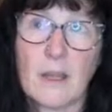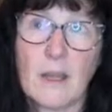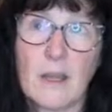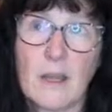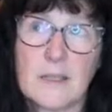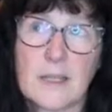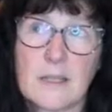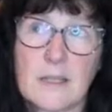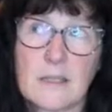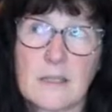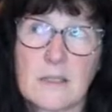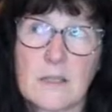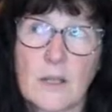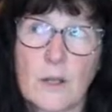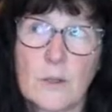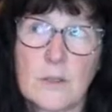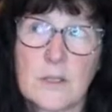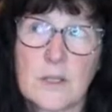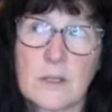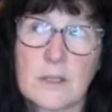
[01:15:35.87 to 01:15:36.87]
is it
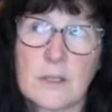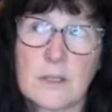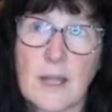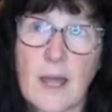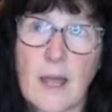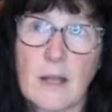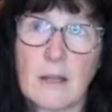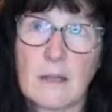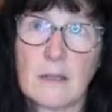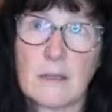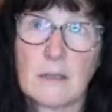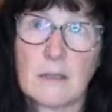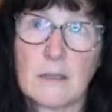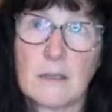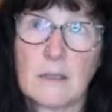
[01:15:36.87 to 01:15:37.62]
Tones on Tail,